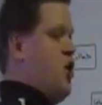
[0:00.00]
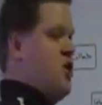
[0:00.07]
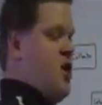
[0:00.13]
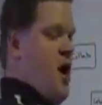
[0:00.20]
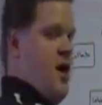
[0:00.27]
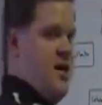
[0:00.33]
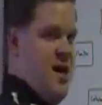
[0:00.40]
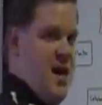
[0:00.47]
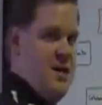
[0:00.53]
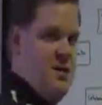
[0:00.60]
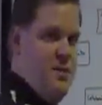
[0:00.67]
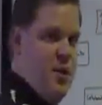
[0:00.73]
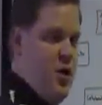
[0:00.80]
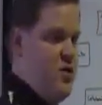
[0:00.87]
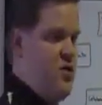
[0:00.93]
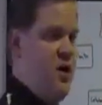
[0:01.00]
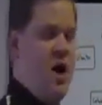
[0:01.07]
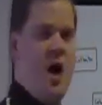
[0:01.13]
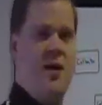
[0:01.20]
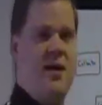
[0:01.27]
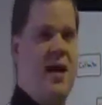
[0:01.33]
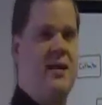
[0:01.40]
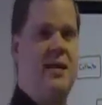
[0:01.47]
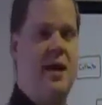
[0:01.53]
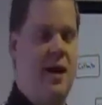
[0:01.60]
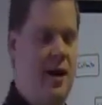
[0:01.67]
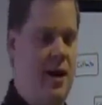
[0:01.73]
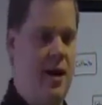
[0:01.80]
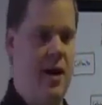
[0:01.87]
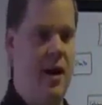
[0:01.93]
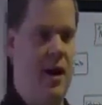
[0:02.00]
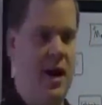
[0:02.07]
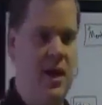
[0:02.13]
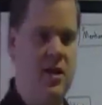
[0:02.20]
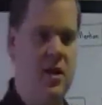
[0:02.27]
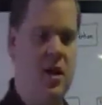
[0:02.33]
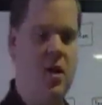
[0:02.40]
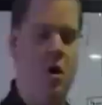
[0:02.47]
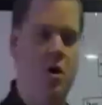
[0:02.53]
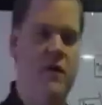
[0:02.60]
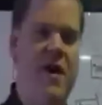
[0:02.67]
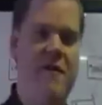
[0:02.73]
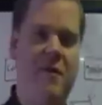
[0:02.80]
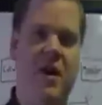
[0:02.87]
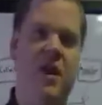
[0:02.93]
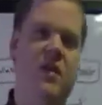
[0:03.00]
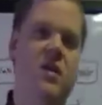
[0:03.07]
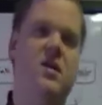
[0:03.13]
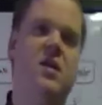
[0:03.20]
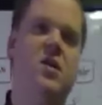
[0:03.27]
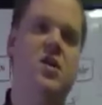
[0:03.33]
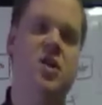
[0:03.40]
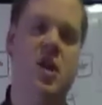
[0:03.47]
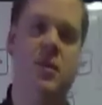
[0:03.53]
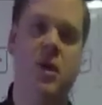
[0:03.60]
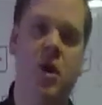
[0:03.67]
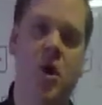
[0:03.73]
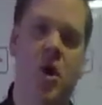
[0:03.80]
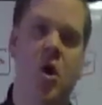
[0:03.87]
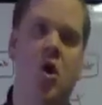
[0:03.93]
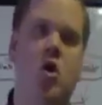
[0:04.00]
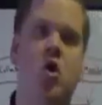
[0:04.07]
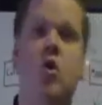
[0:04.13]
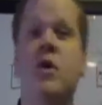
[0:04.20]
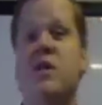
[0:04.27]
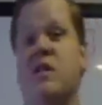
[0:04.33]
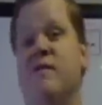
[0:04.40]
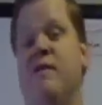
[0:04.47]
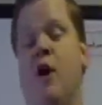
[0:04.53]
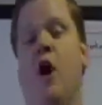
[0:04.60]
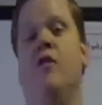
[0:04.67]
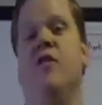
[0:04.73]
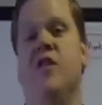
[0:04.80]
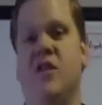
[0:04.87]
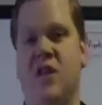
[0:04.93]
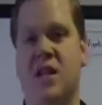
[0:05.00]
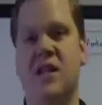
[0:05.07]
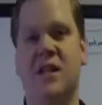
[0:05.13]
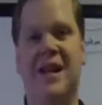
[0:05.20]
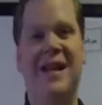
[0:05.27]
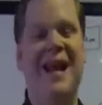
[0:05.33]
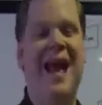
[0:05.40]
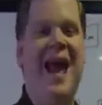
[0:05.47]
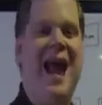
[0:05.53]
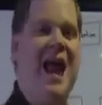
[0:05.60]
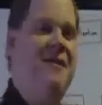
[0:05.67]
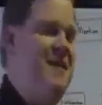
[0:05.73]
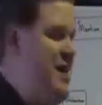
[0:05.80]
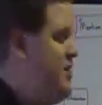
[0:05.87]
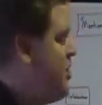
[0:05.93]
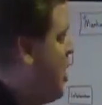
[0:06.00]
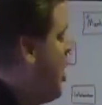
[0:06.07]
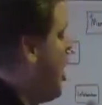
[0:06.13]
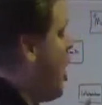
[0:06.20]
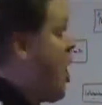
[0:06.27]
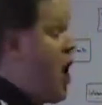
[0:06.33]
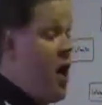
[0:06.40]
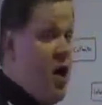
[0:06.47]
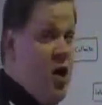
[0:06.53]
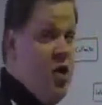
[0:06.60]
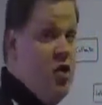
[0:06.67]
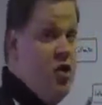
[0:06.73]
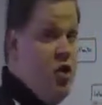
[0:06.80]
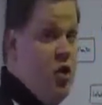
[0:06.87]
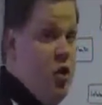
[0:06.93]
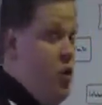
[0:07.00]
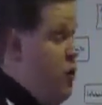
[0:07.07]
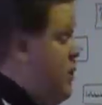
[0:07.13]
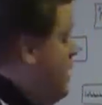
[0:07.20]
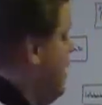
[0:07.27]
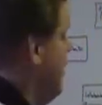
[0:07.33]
contacts the person, gets a good hold of everybody in the dealership who was involved in this incident, and they talk to